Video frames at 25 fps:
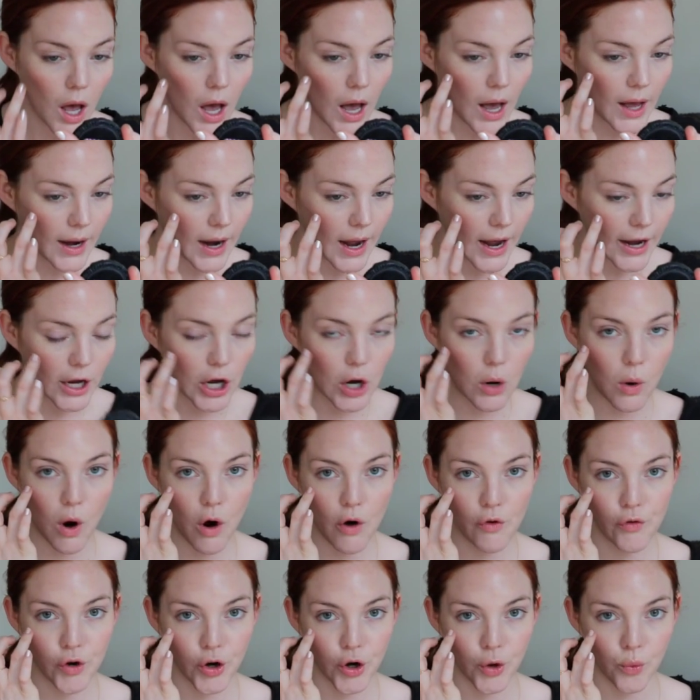And I go
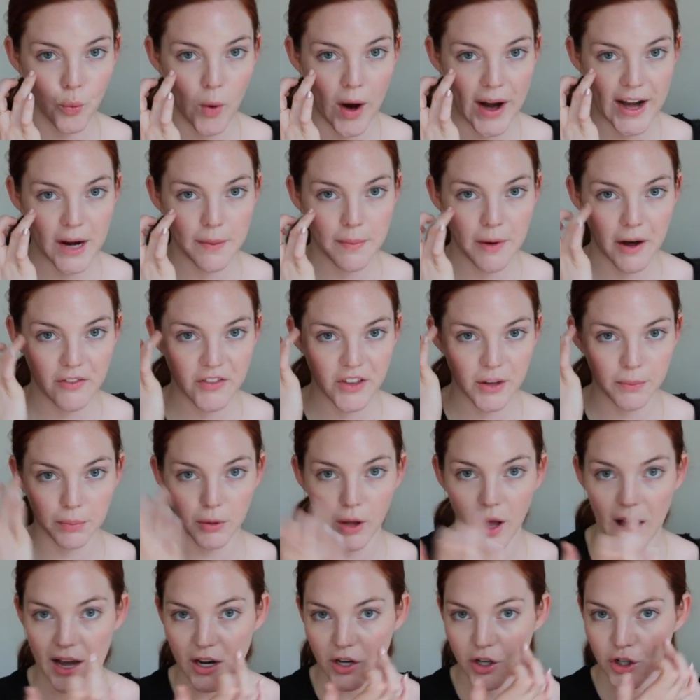over right above the
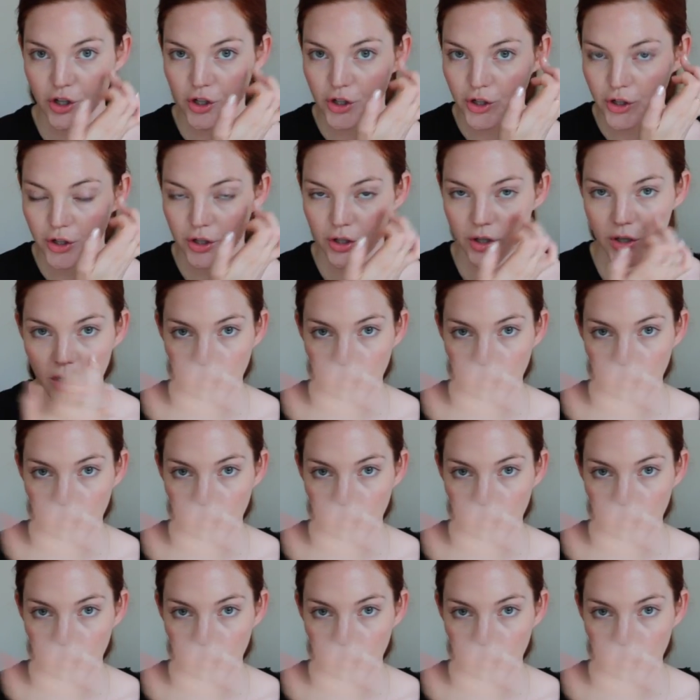blush,